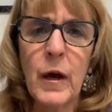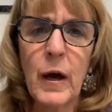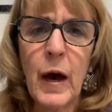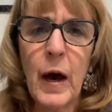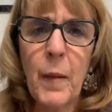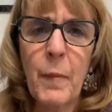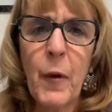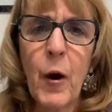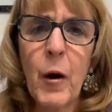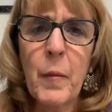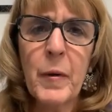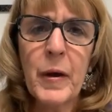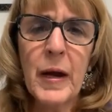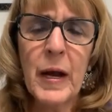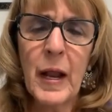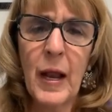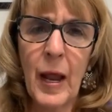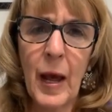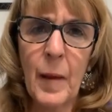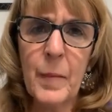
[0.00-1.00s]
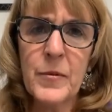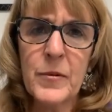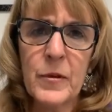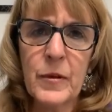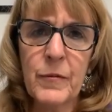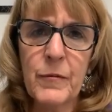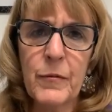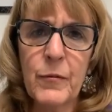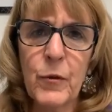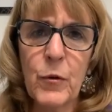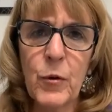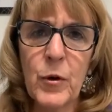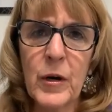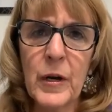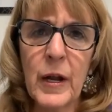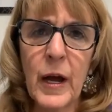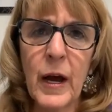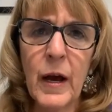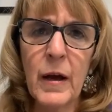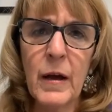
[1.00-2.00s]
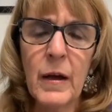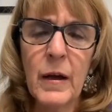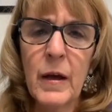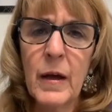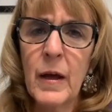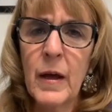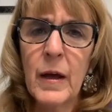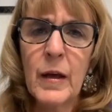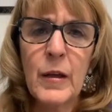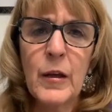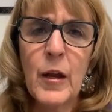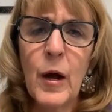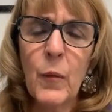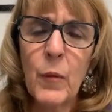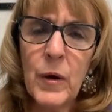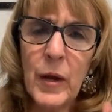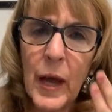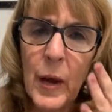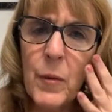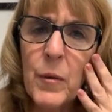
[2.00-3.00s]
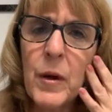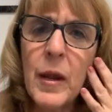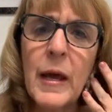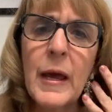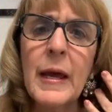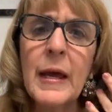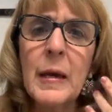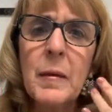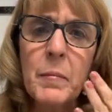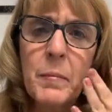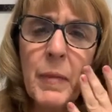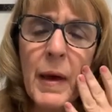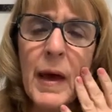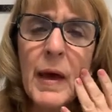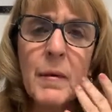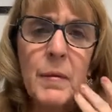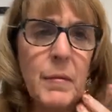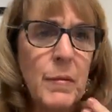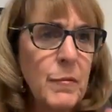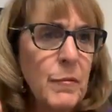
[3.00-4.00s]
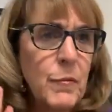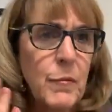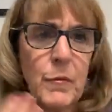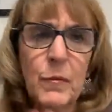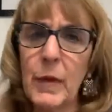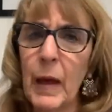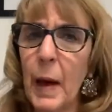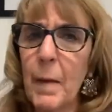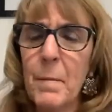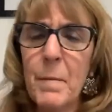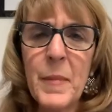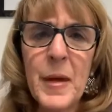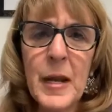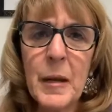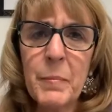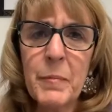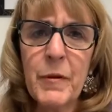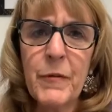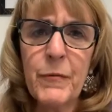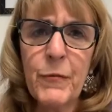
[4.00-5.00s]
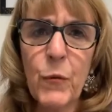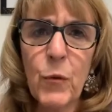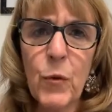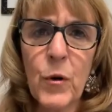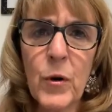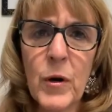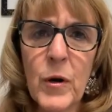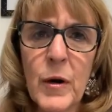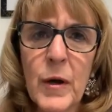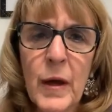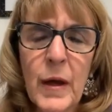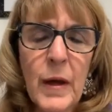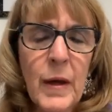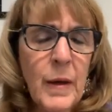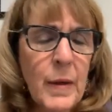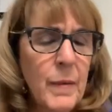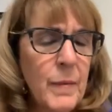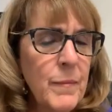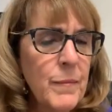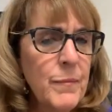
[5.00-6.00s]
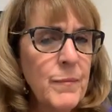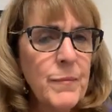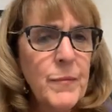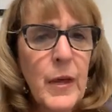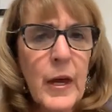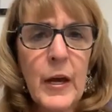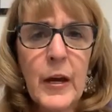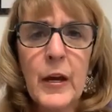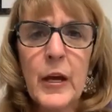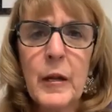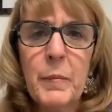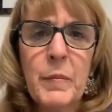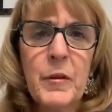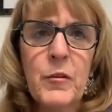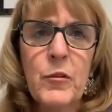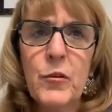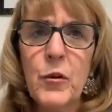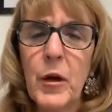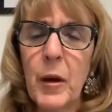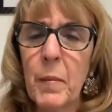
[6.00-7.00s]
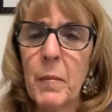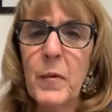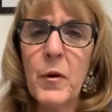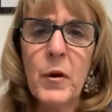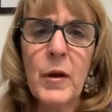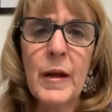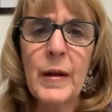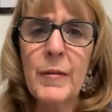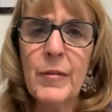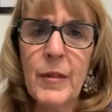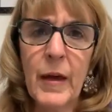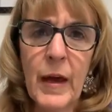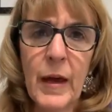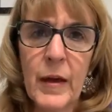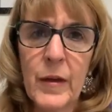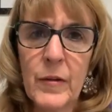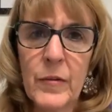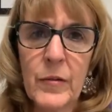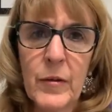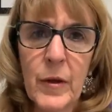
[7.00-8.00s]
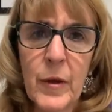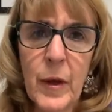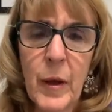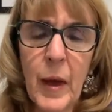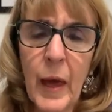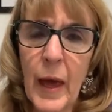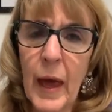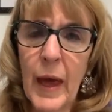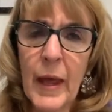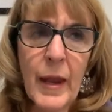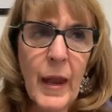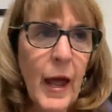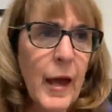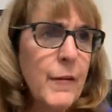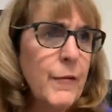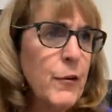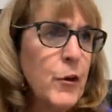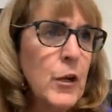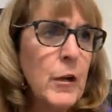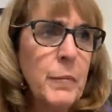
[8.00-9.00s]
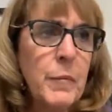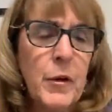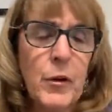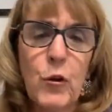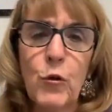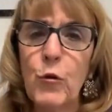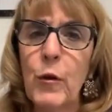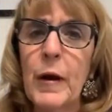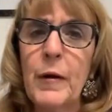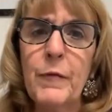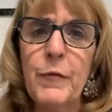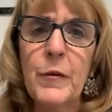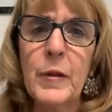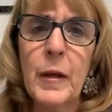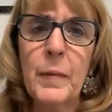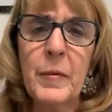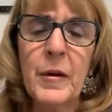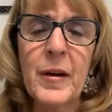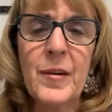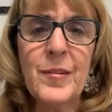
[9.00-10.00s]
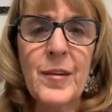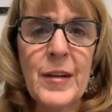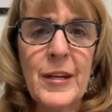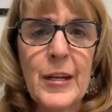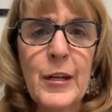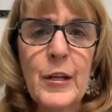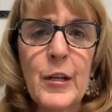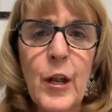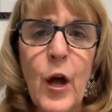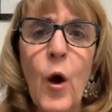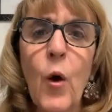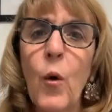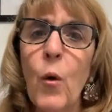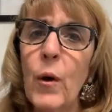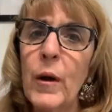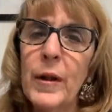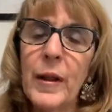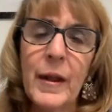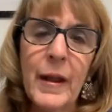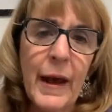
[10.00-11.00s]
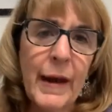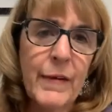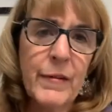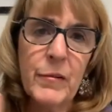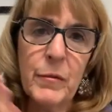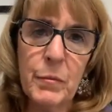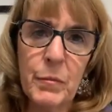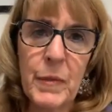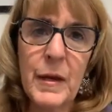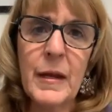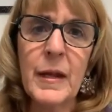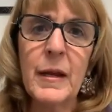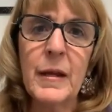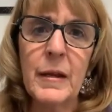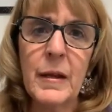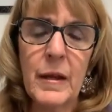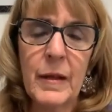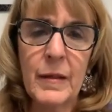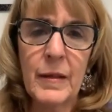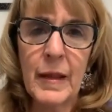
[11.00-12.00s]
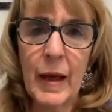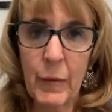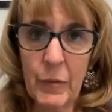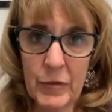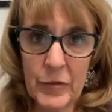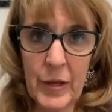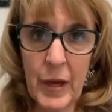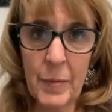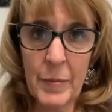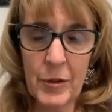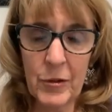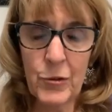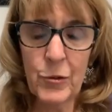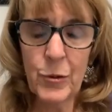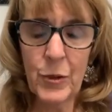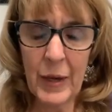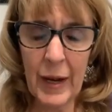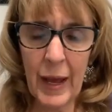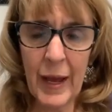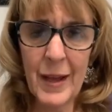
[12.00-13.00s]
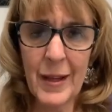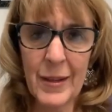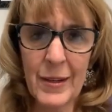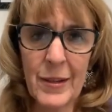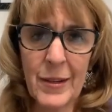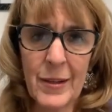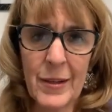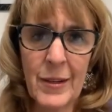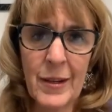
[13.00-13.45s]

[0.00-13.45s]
apartment collapse in Florida. When they were laying in bed a minute before, they could have been doing a million things, and life could have been great for them because they didn't know in the next minute that was coming to an end.